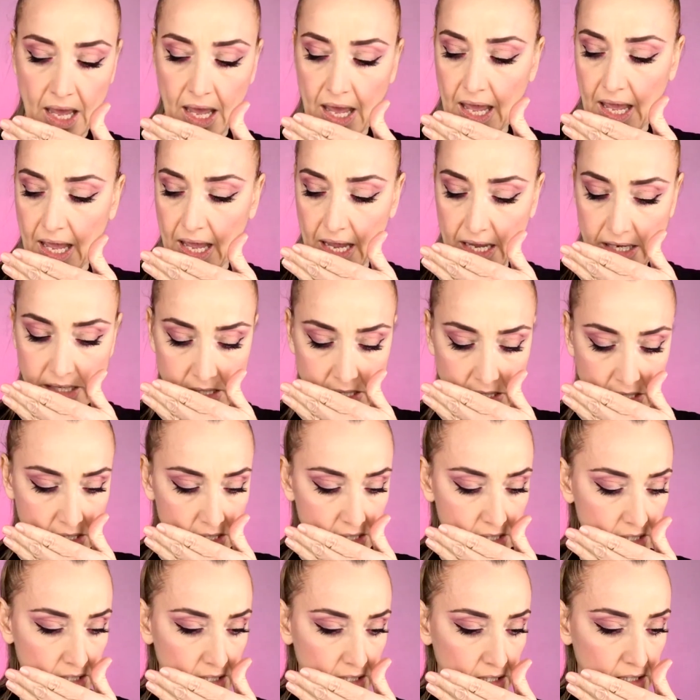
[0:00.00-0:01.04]

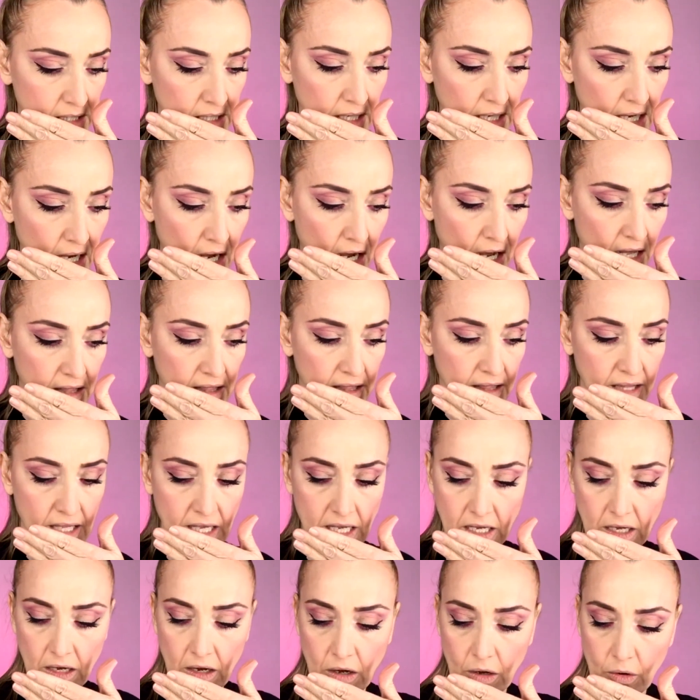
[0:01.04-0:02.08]
And I
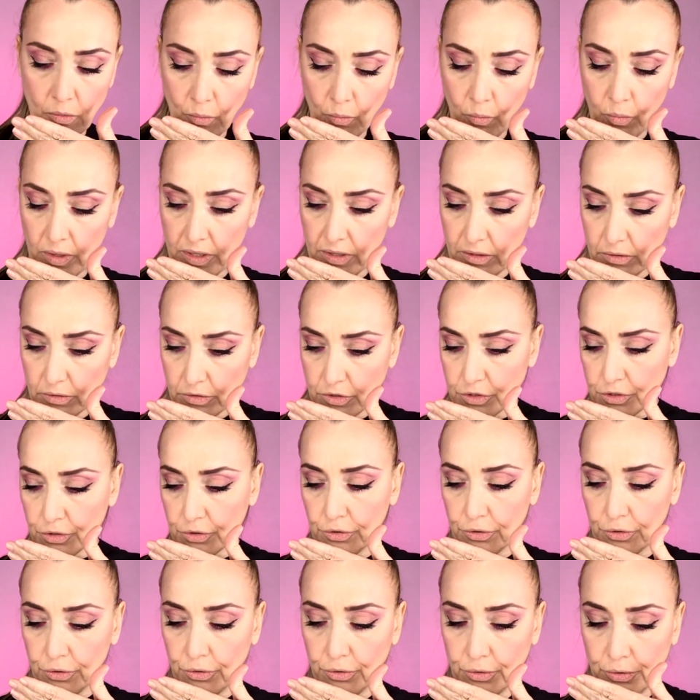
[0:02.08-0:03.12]
think I will
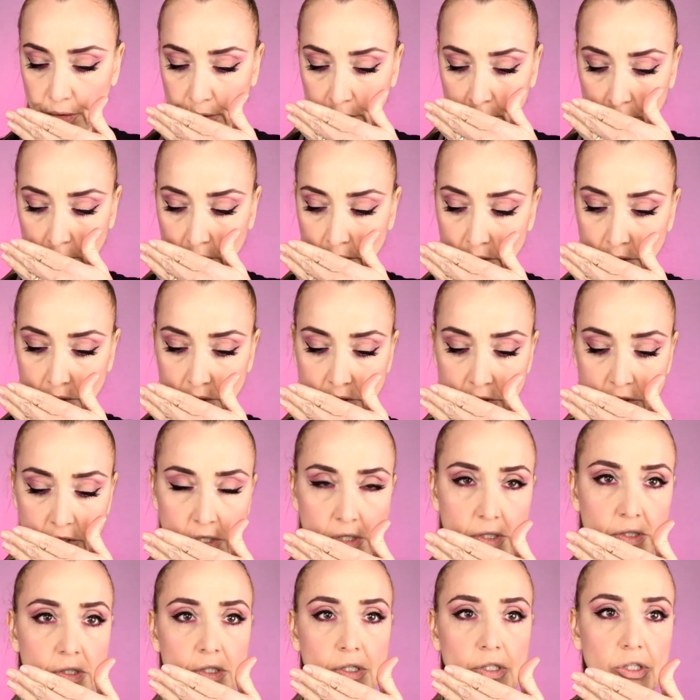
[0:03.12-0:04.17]
do
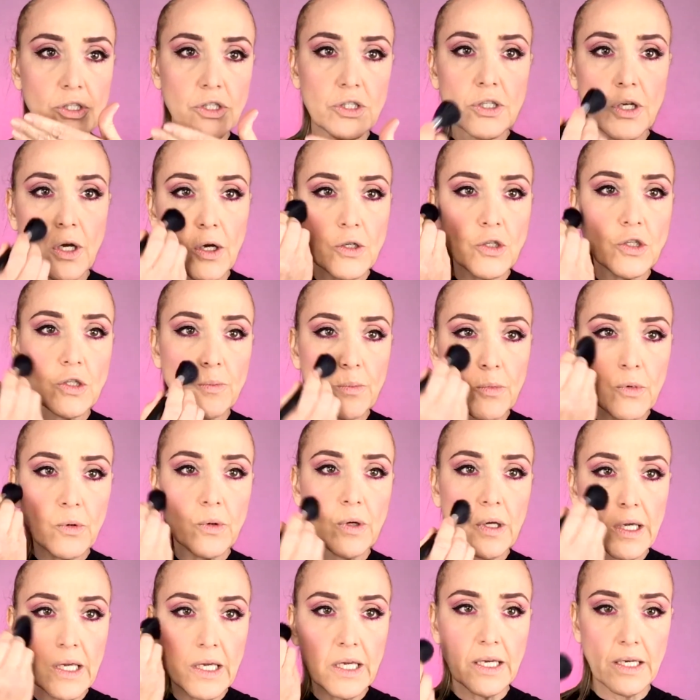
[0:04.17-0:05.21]
just a touch more
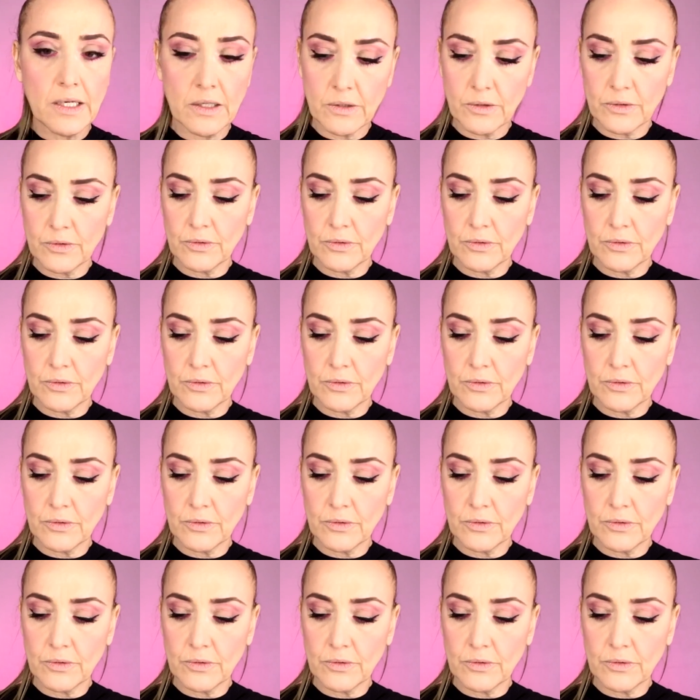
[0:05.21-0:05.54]
here.